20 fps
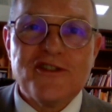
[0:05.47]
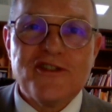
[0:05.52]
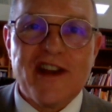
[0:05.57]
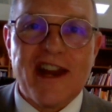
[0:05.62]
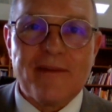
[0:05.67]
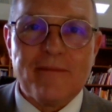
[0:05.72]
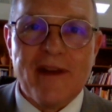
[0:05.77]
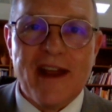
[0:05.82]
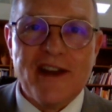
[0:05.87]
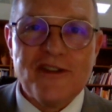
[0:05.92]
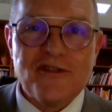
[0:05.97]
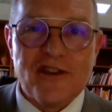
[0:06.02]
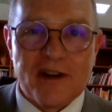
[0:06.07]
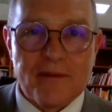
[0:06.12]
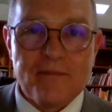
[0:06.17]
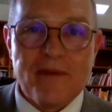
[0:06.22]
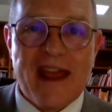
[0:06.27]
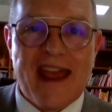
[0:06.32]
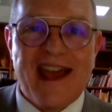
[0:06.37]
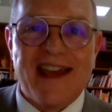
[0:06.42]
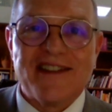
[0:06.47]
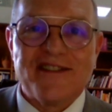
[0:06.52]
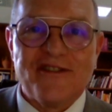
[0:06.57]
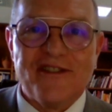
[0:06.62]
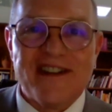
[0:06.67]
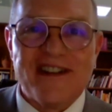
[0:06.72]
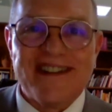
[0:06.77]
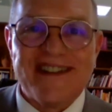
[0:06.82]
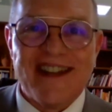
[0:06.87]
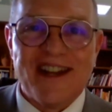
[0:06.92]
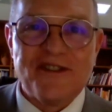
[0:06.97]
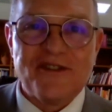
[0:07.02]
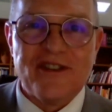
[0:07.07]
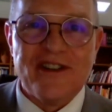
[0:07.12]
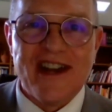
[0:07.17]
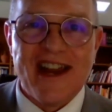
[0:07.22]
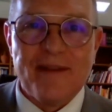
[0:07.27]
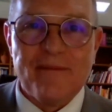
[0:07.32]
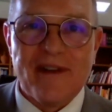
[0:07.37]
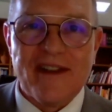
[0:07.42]
Jack Mannschreck, pastor at Central
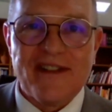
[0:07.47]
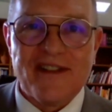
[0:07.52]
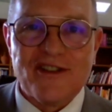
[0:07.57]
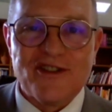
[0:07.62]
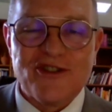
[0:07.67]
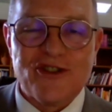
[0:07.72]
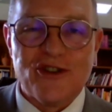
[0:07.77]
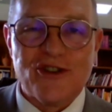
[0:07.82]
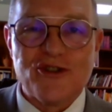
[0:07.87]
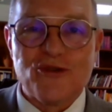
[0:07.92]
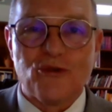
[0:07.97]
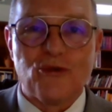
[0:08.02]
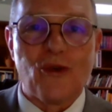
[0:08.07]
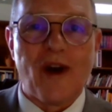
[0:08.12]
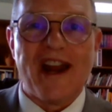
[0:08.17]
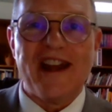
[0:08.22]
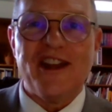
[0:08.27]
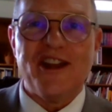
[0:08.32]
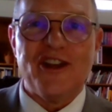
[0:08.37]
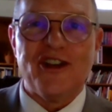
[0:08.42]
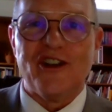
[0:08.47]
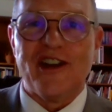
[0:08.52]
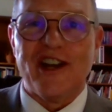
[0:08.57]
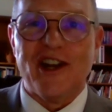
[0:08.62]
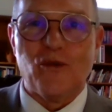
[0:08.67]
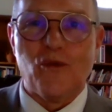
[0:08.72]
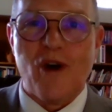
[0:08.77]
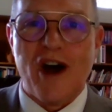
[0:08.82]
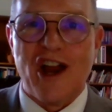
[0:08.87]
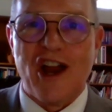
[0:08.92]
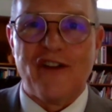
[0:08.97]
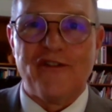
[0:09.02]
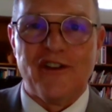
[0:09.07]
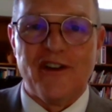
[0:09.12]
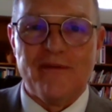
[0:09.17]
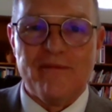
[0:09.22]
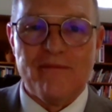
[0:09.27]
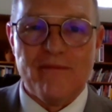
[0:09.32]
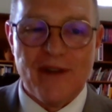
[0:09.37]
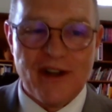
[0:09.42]
United Methodist Church right here in
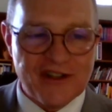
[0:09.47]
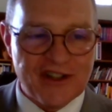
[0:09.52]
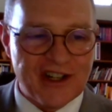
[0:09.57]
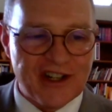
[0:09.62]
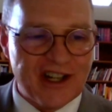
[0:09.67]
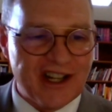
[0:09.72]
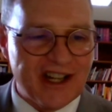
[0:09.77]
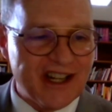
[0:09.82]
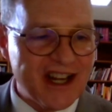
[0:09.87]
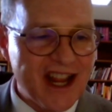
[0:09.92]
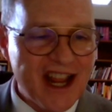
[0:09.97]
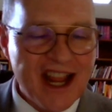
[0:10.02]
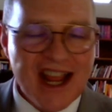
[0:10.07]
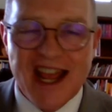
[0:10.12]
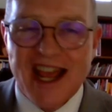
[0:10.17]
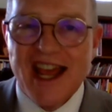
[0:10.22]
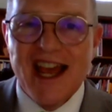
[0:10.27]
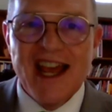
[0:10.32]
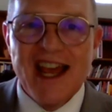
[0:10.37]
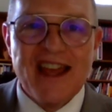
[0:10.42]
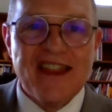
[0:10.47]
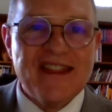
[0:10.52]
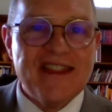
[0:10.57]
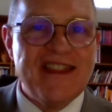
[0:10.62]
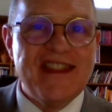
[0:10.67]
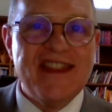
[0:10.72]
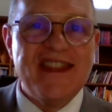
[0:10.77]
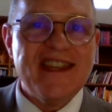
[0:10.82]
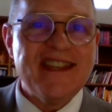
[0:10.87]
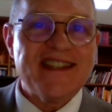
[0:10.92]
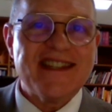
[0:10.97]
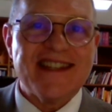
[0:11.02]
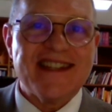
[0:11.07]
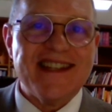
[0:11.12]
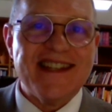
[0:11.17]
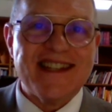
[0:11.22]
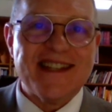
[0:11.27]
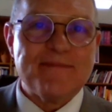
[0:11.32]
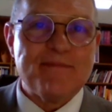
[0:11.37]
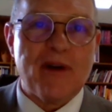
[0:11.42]
Waterford, Michigan. This
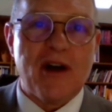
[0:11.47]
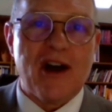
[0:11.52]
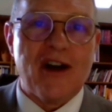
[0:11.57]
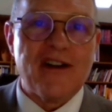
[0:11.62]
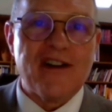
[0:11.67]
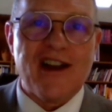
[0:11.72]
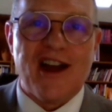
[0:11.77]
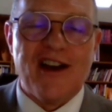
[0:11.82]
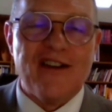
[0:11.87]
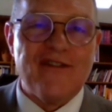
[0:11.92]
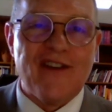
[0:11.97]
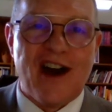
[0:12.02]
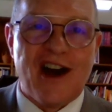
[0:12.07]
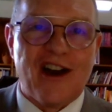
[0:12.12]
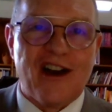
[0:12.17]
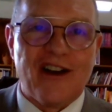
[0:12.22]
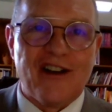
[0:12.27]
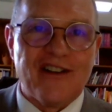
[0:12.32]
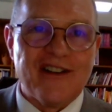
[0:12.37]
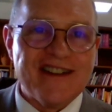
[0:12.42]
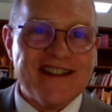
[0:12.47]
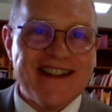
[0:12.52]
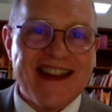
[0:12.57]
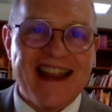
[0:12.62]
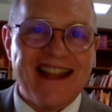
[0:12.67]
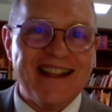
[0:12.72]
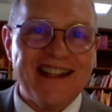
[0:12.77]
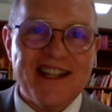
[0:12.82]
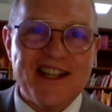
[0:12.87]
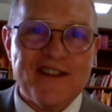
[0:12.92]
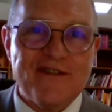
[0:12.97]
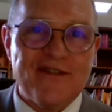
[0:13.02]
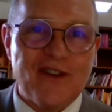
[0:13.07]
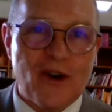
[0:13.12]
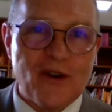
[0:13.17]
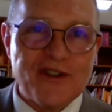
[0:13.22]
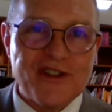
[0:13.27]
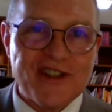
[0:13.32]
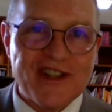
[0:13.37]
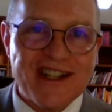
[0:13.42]
is part of our daily
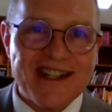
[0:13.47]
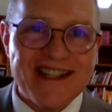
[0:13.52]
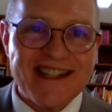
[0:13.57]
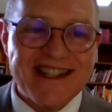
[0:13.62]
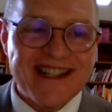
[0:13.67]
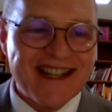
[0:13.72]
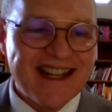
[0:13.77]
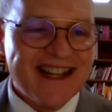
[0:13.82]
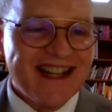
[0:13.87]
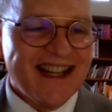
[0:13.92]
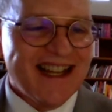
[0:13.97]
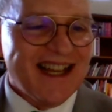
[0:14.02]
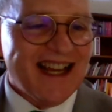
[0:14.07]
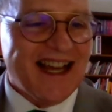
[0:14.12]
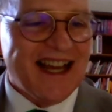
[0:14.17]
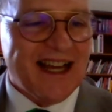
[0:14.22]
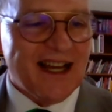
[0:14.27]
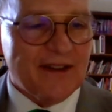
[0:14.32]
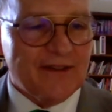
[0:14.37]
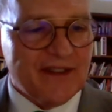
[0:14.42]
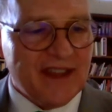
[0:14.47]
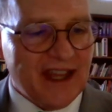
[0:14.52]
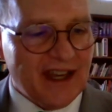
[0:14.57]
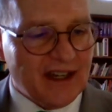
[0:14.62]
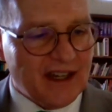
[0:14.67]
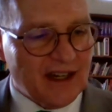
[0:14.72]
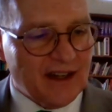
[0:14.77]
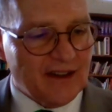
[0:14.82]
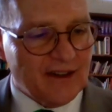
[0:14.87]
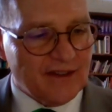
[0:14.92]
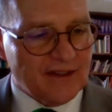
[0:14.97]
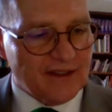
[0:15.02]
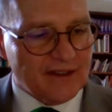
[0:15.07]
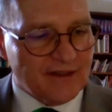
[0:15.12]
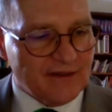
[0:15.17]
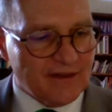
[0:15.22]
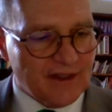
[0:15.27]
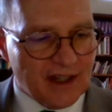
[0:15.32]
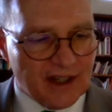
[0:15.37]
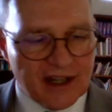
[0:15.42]
devotions uh, that uh,
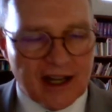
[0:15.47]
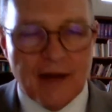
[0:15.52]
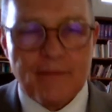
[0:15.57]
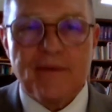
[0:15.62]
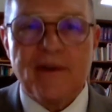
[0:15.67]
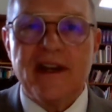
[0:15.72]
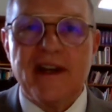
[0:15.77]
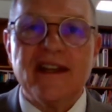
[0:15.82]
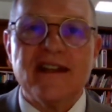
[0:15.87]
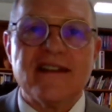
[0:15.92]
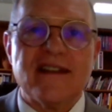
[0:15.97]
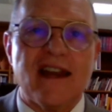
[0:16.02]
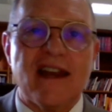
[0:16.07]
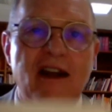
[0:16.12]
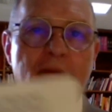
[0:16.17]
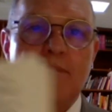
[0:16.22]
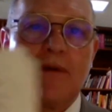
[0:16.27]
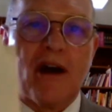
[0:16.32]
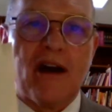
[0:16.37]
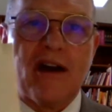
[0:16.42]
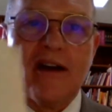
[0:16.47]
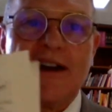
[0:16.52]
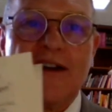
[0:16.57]
accompany and are part